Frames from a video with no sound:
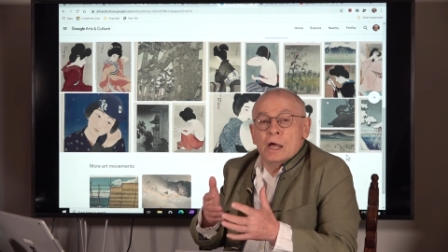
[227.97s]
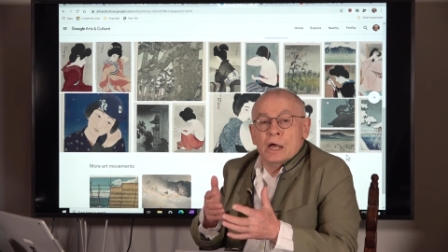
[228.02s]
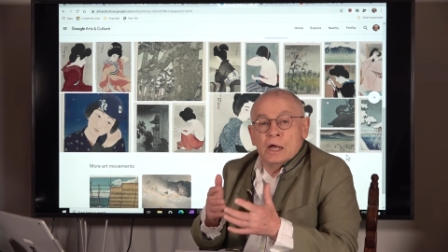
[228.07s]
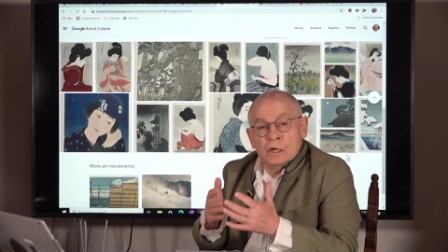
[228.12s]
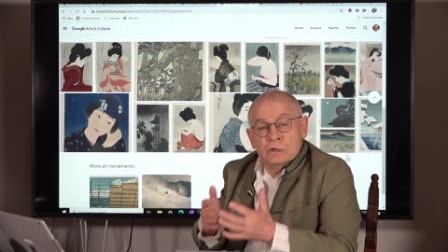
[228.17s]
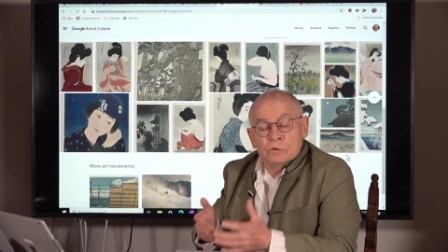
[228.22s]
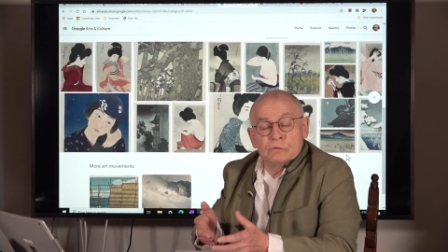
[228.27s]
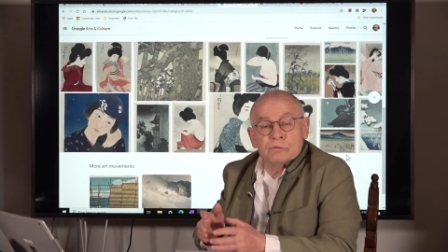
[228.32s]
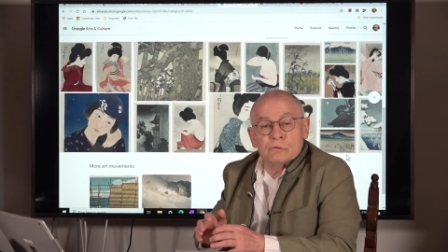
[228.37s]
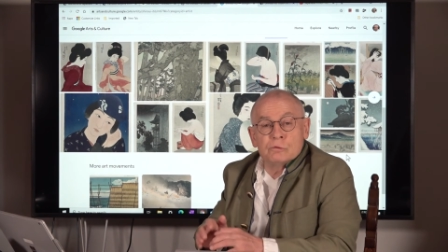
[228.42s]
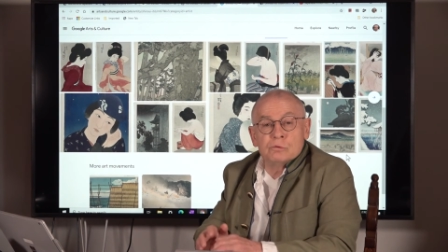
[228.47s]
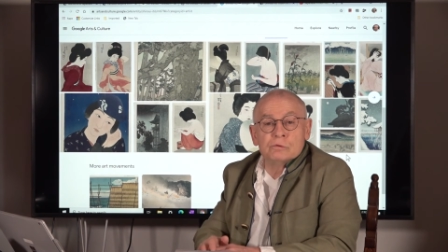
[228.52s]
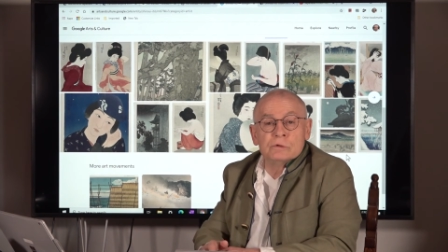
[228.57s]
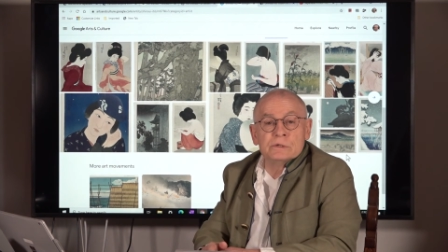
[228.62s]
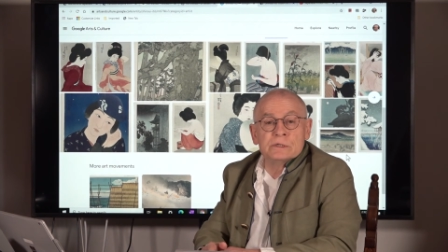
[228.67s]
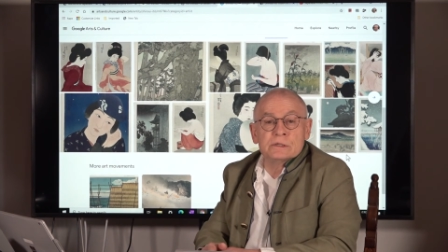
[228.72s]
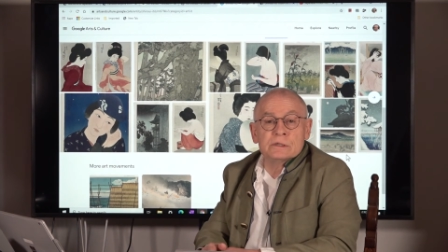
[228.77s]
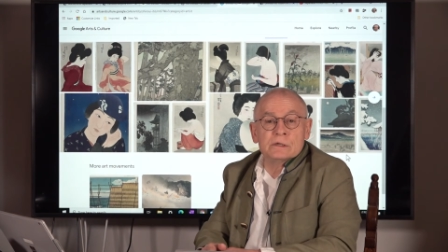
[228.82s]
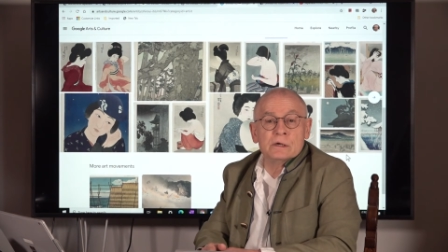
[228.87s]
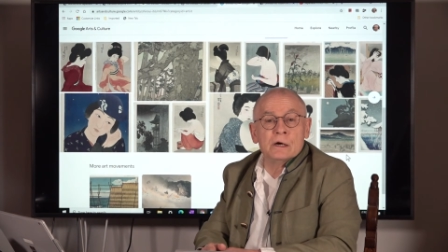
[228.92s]
And of
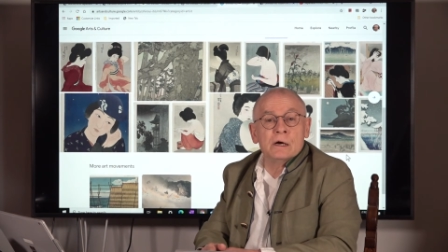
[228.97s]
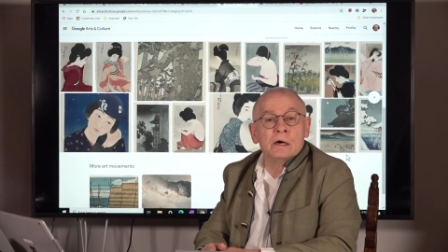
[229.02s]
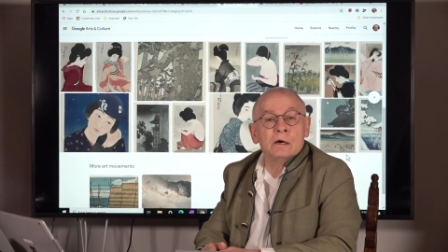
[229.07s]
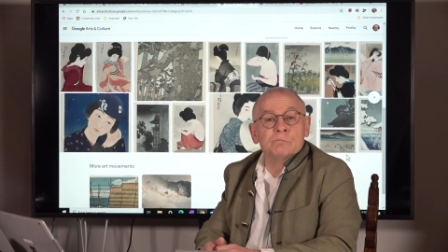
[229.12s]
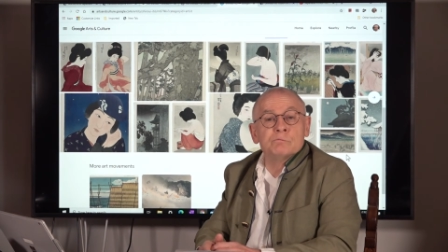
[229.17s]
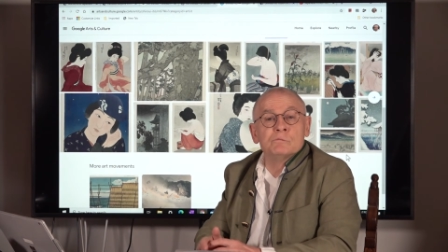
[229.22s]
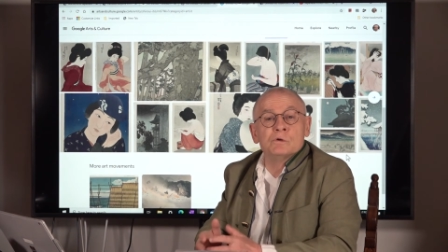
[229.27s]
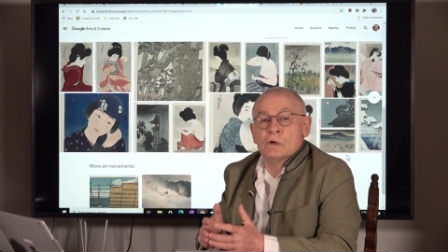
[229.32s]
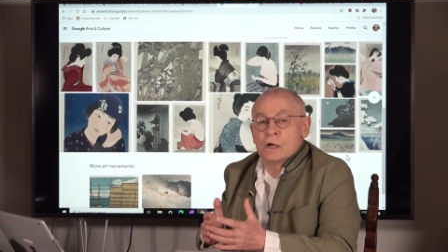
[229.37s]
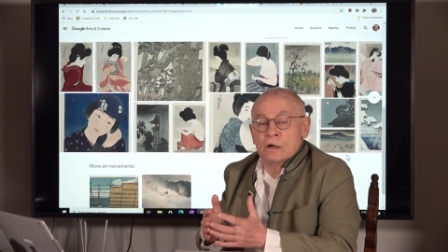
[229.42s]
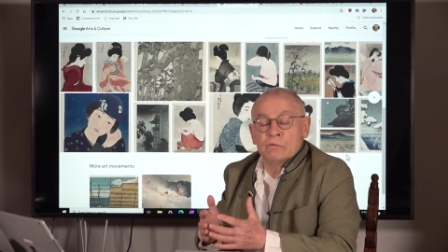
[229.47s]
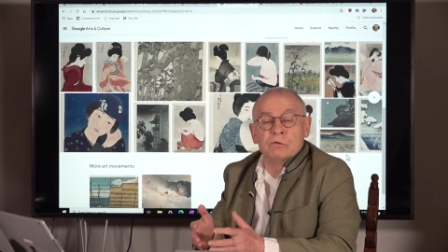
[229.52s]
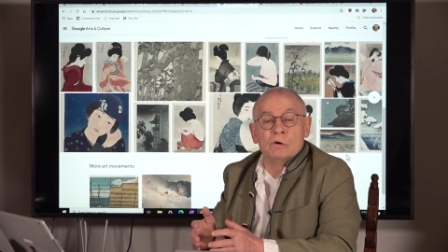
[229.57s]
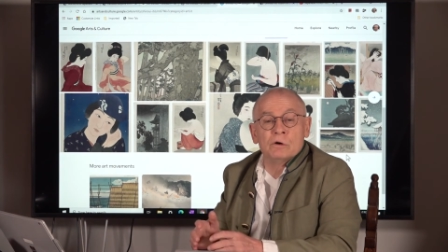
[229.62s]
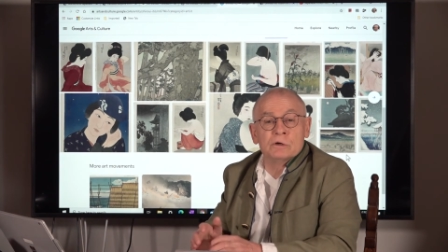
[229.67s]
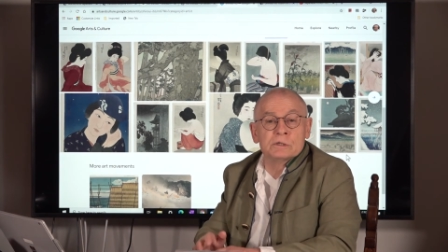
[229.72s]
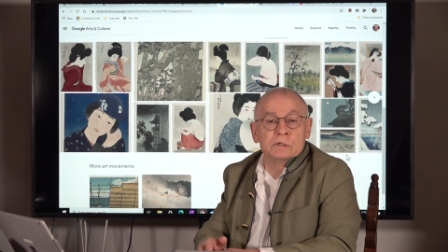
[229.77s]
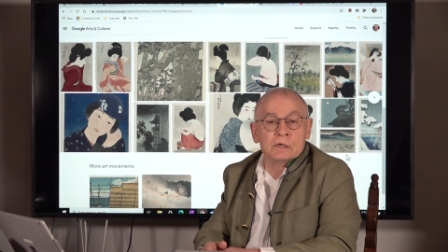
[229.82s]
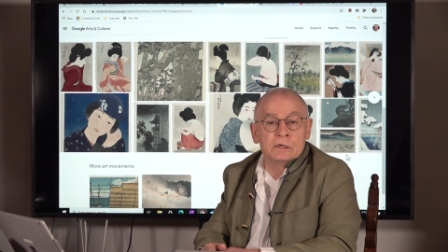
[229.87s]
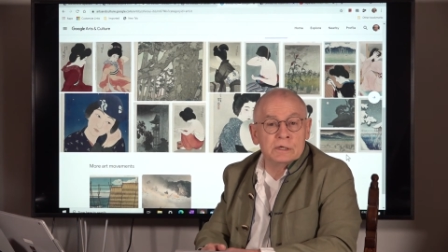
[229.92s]
course, uh, you have
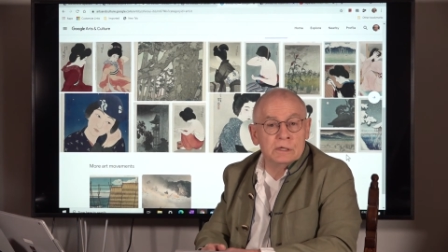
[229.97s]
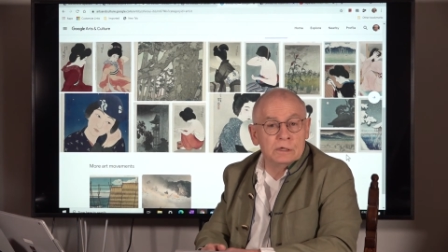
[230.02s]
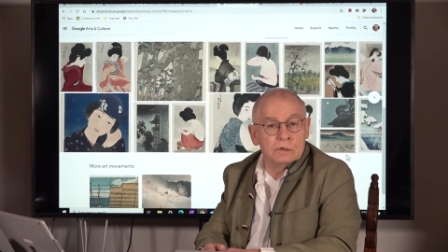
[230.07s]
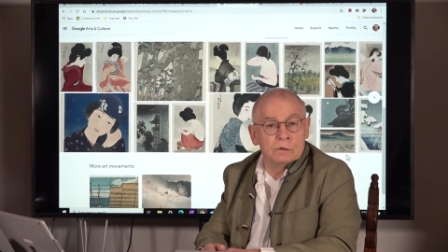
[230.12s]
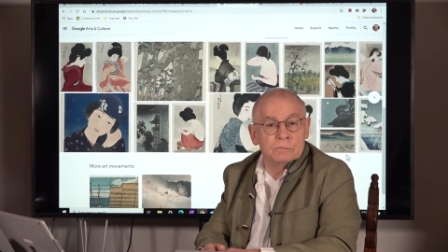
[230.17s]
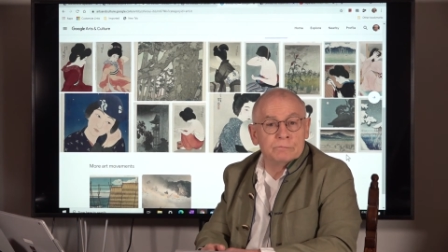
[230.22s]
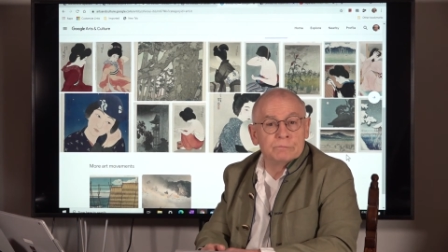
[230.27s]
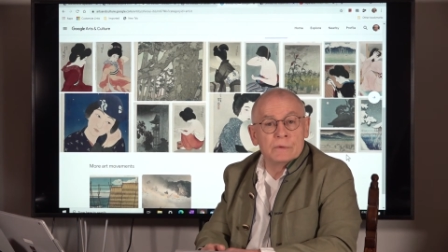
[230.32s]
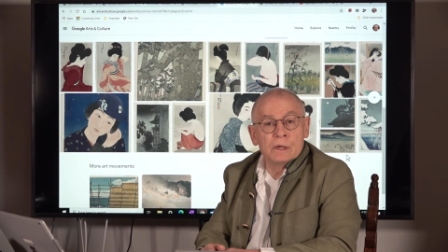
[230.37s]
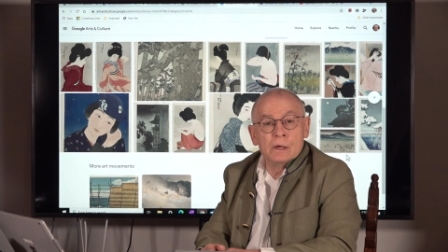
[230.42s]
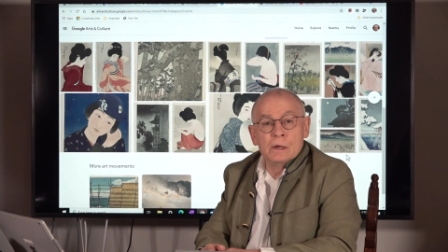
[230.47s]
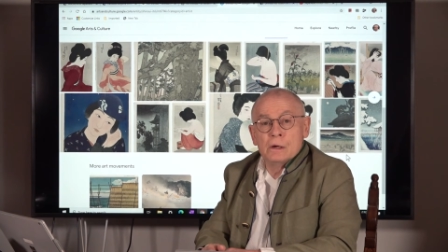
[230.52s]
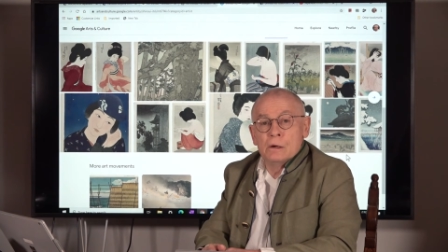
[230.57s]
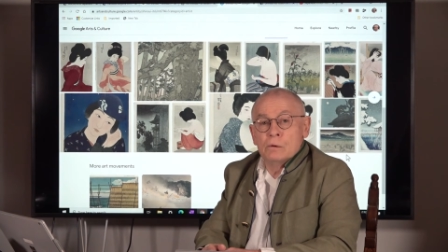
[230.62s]
Artelino.